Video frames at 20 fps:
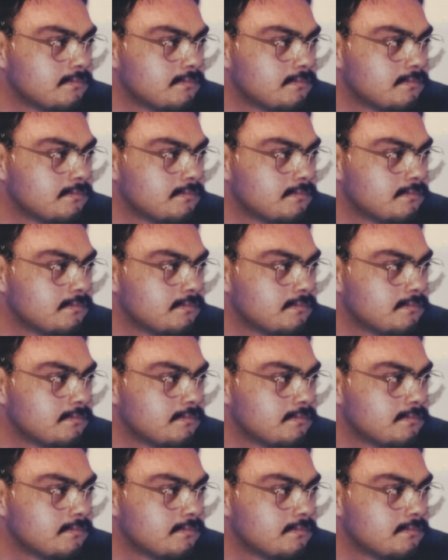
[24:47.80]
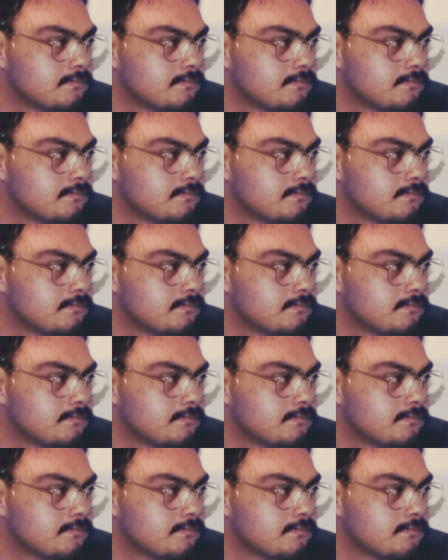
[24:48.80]

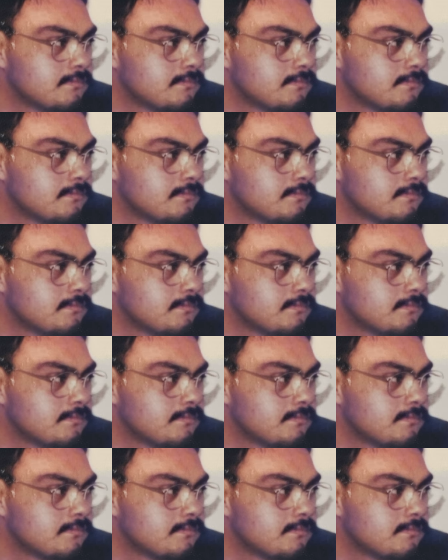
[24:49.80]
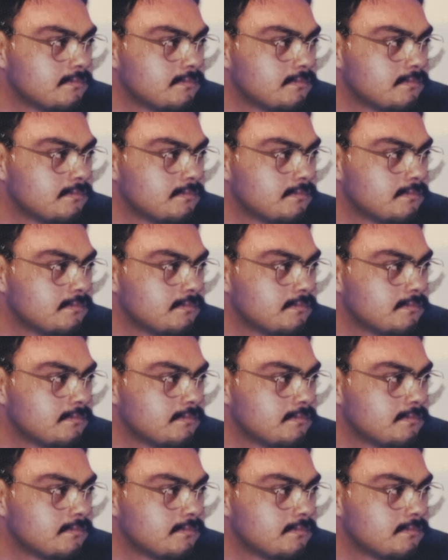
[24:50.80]
The face doesn't move, so there is nothing to read.